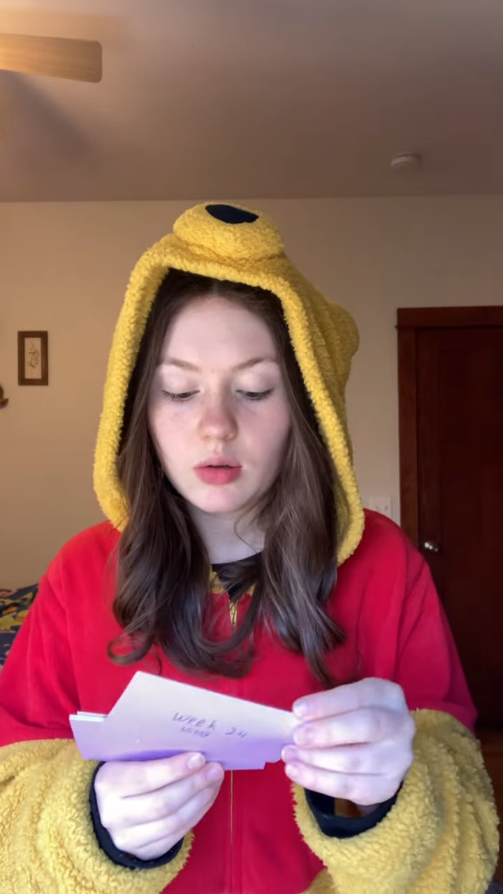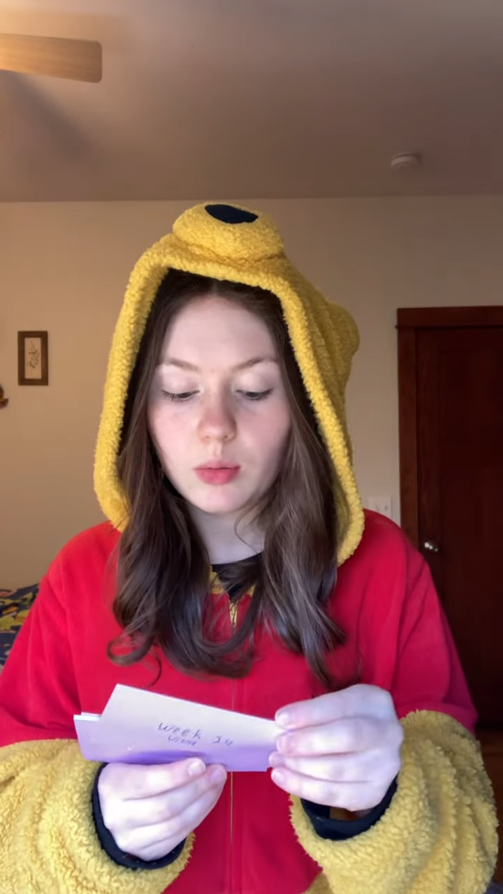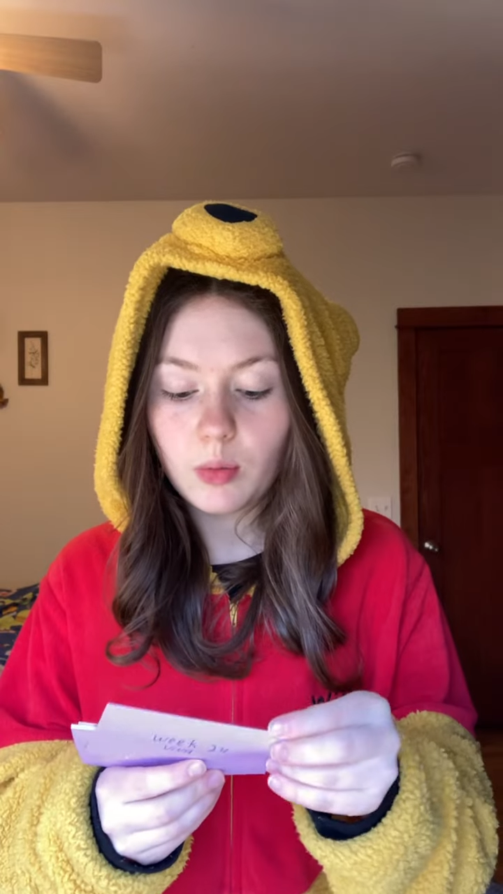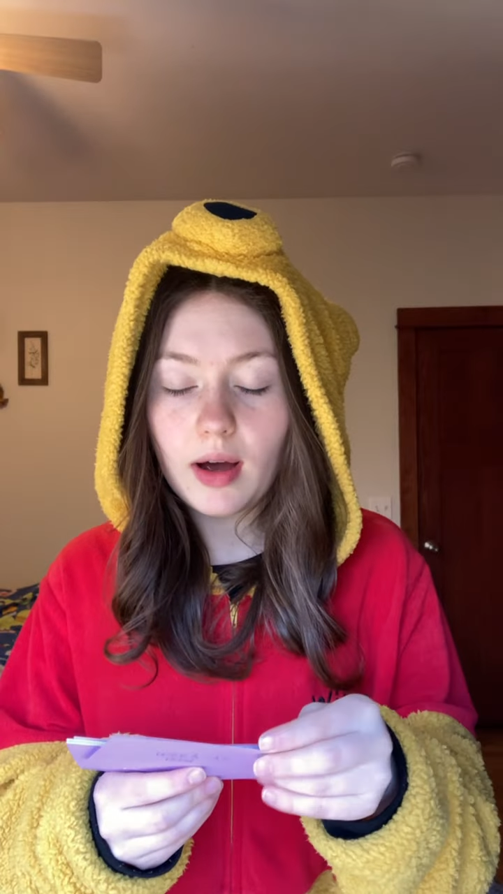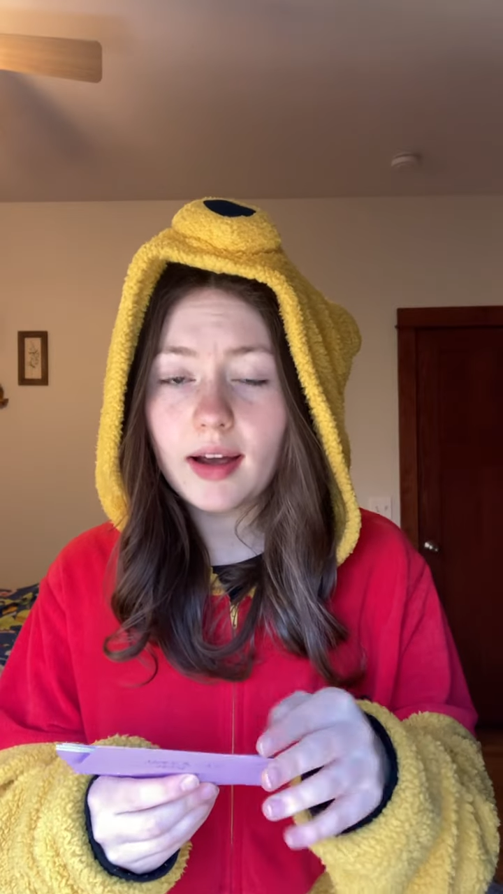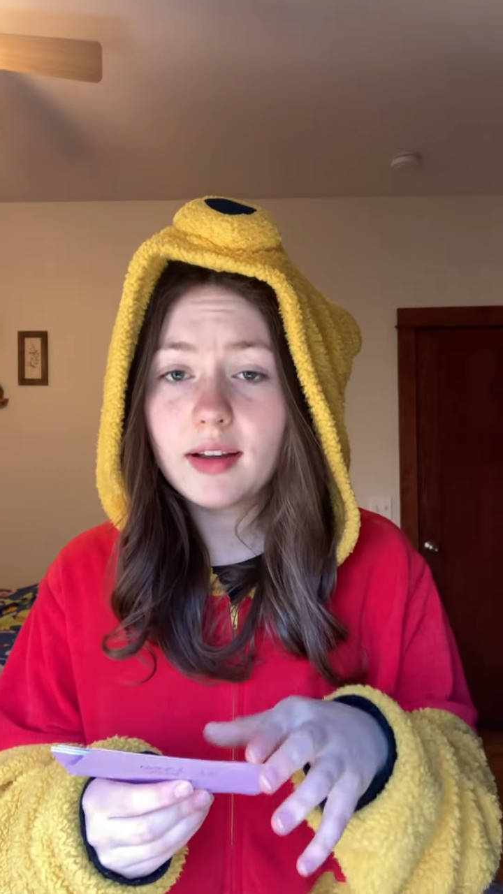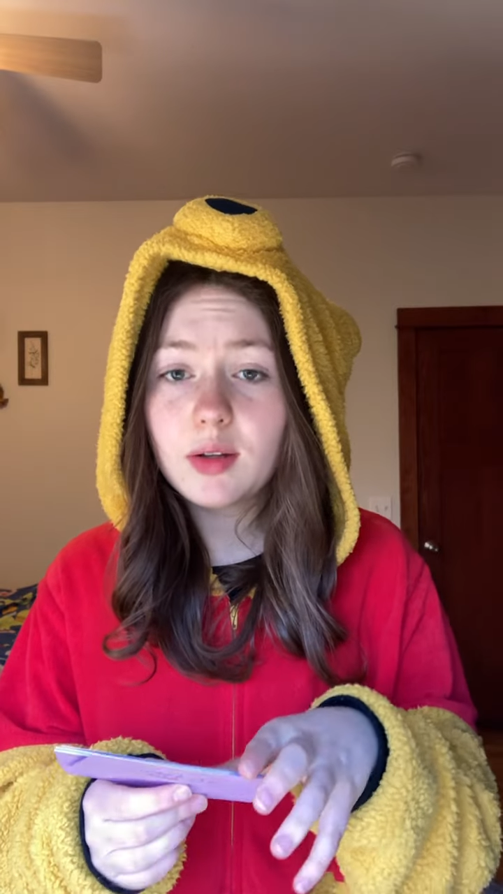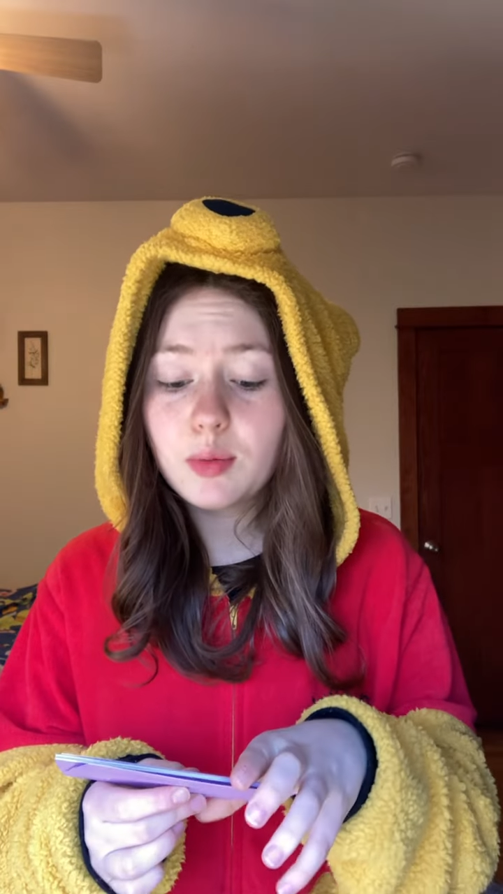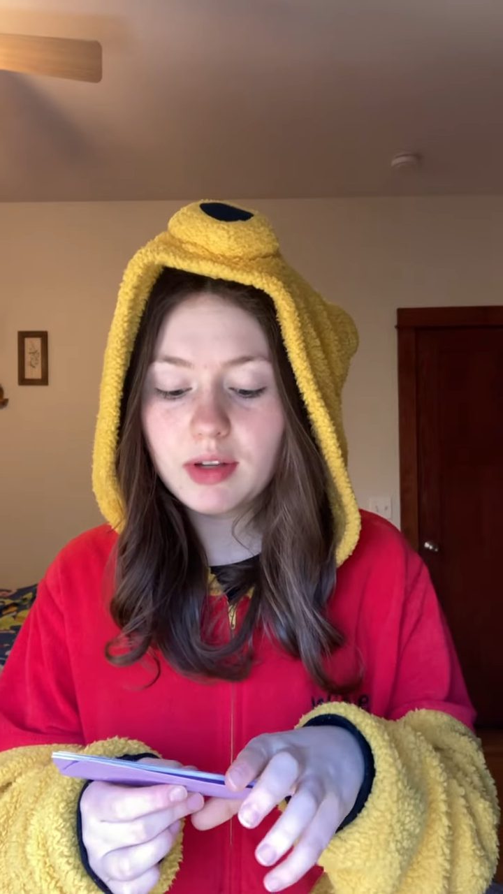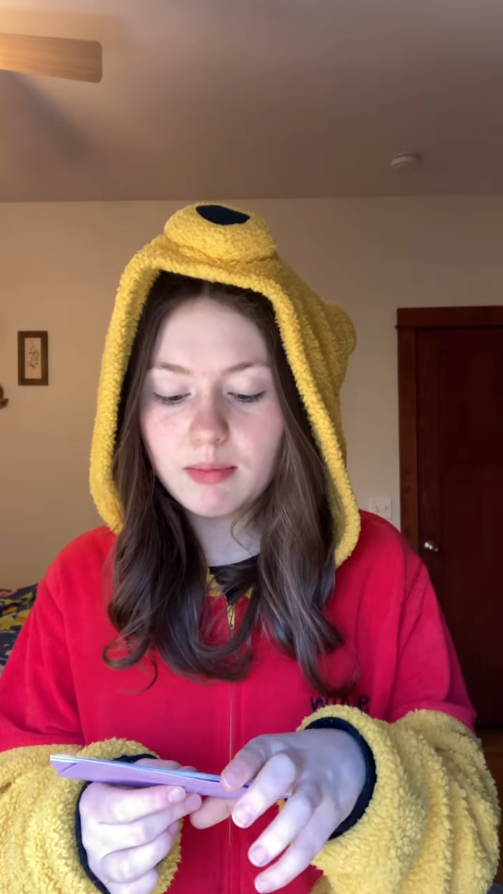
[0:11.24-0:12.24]

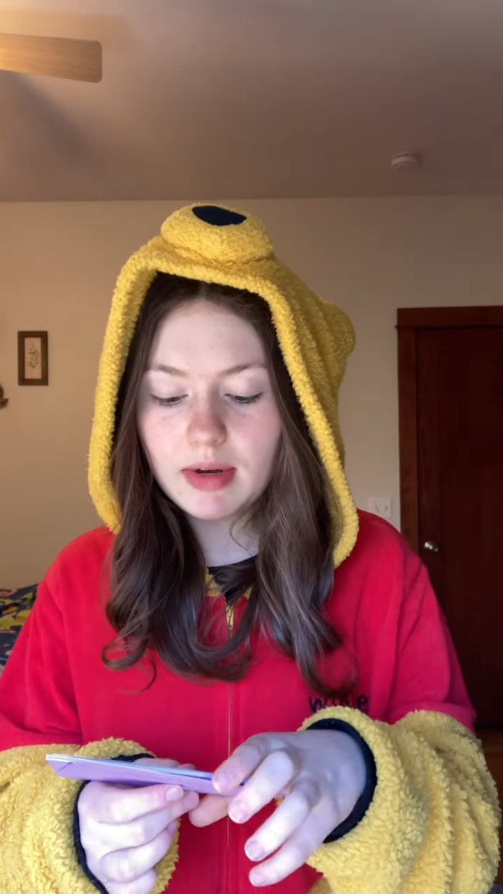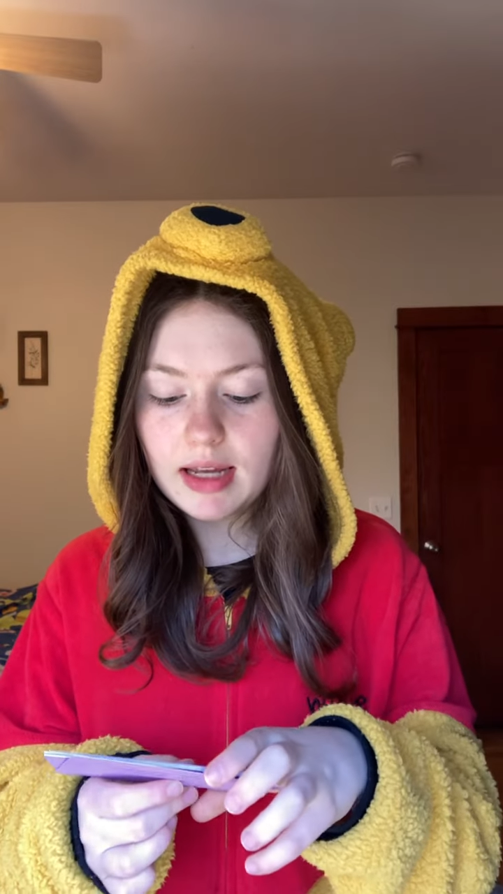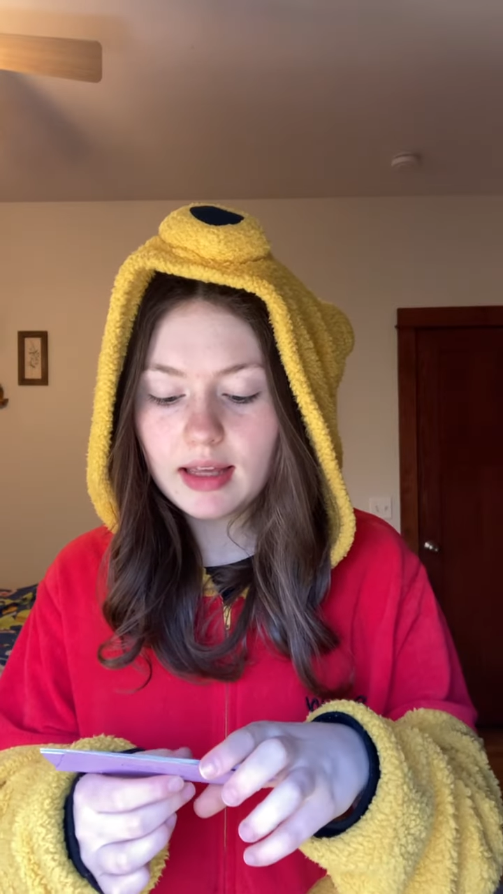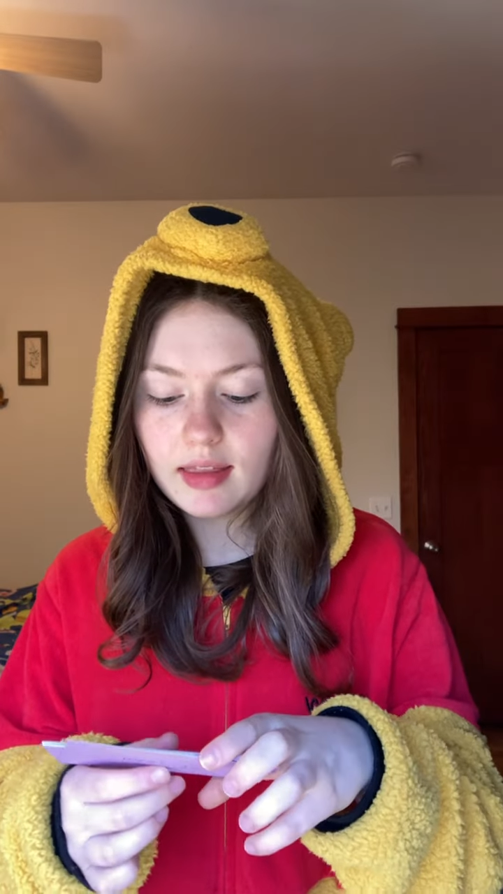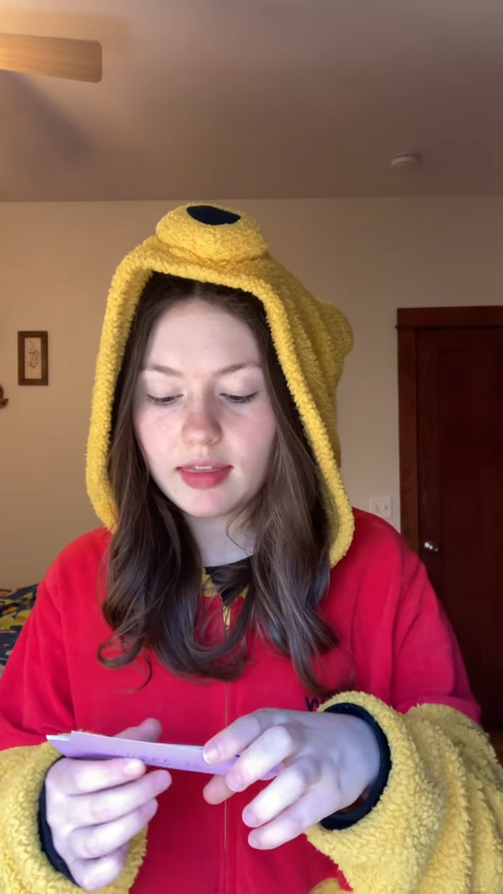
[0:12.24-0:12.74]
While we might